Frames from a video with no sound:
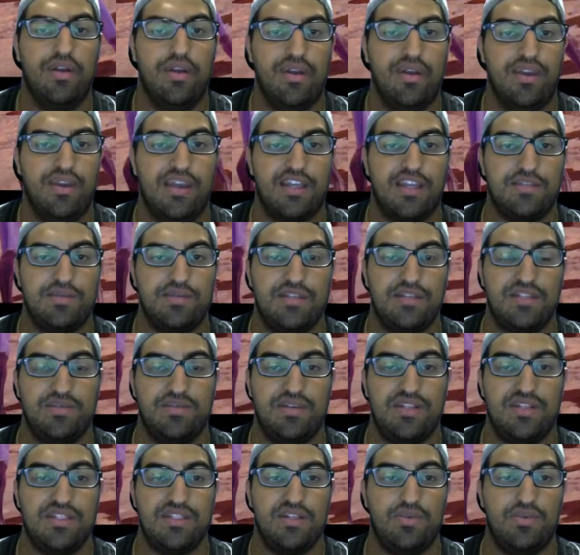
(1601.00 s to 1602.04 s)
Gets me some
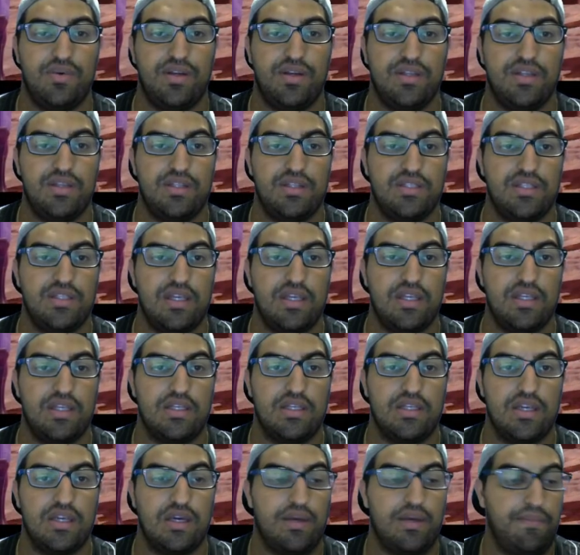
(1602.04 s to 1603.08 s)
easy wins,
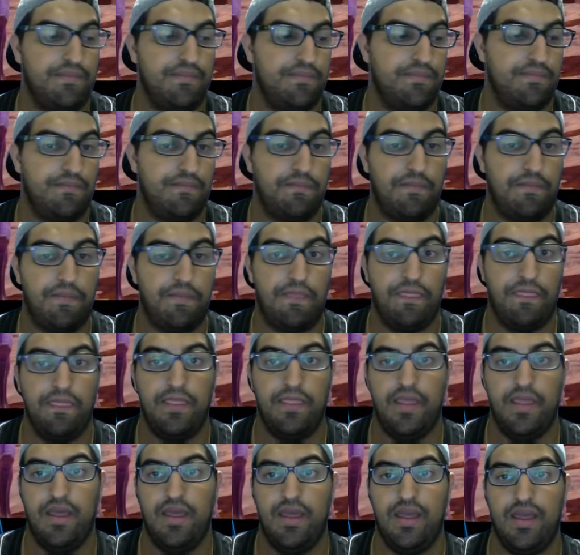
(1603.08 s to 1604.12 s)
and
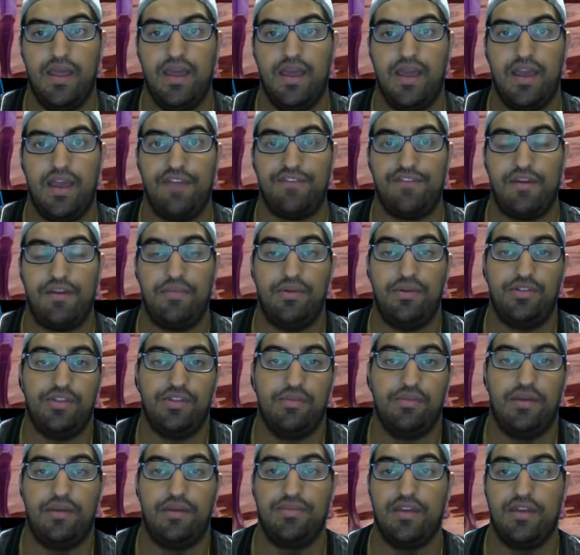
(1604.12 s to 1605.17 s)
if I built them
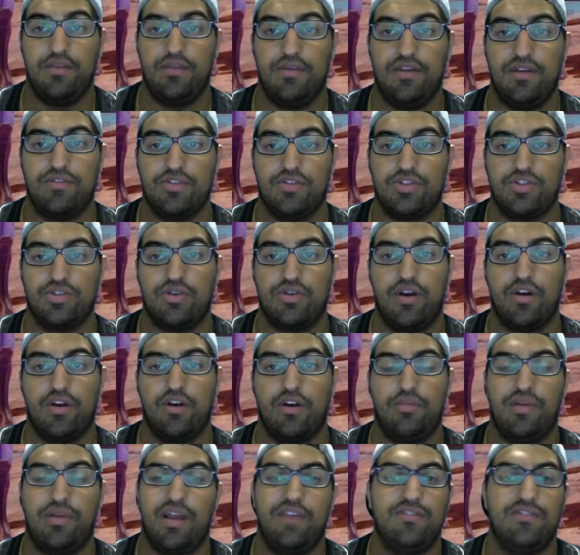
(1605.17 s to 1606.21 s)
up, they'd be even stronger,
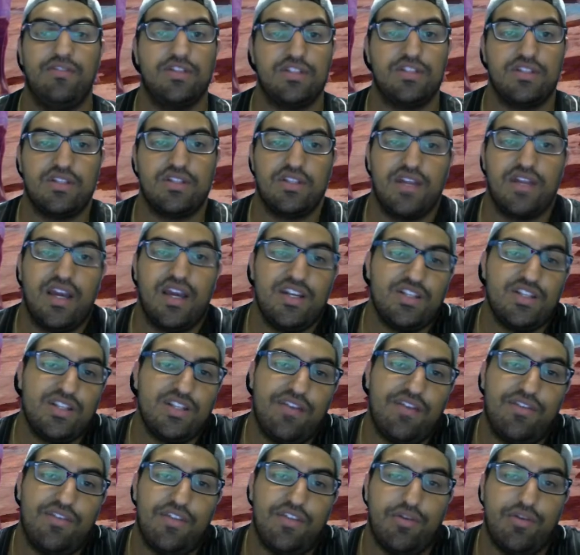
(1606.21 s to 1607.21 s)
but I just have other